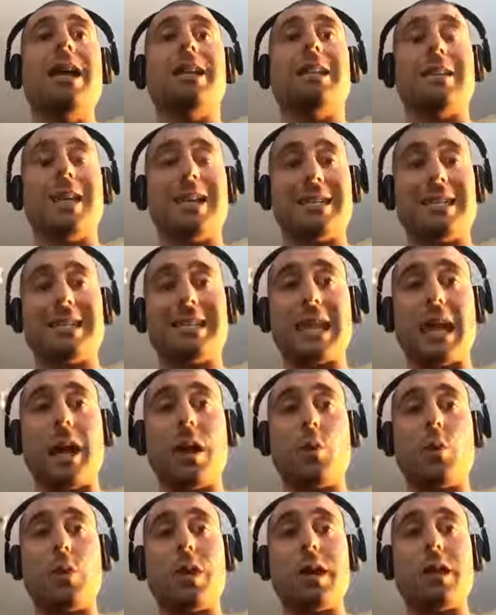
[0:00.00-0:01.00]
let's
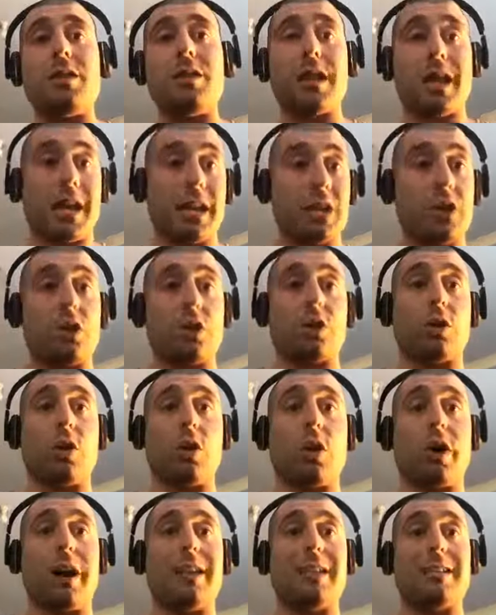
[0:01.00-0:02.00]
start with getting your
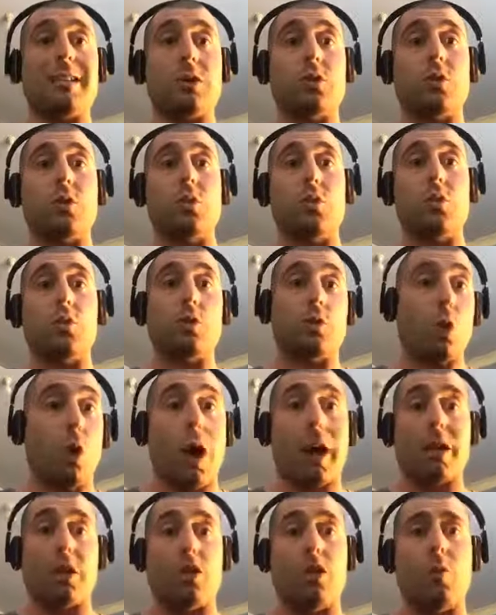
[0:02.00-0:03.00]
clients to
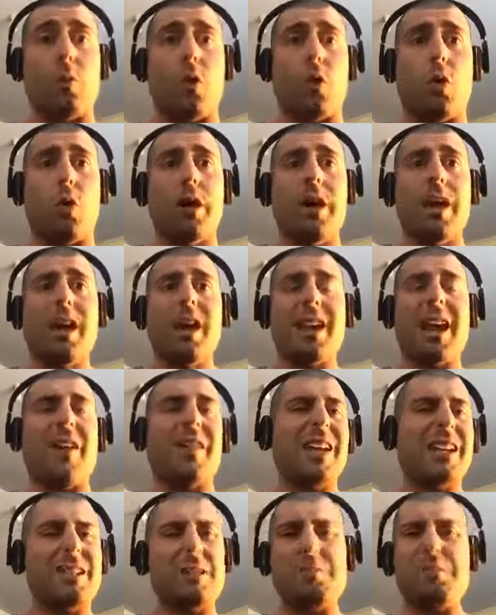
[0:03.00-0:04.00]
like you more. Now,
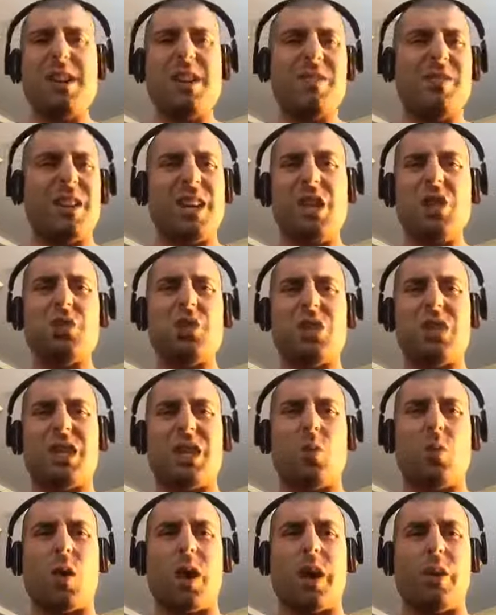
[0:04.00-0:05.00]
that's a bit of an
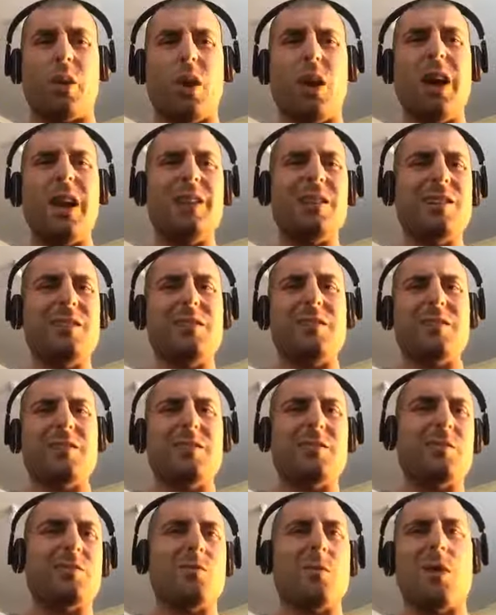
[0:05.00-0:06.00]
interesting one, right?
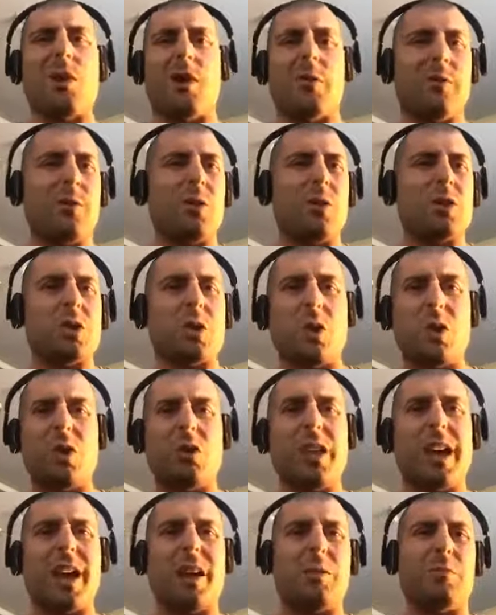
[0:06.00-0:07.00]
When I first
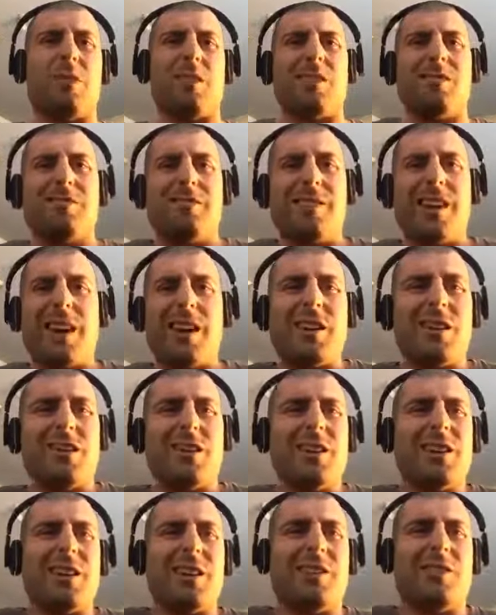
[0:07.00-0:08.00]
heard that, I'm like, well, how can
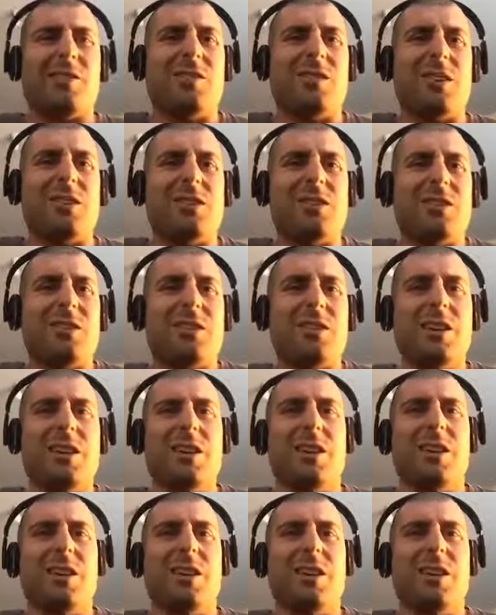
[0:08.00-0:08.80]
I get clients to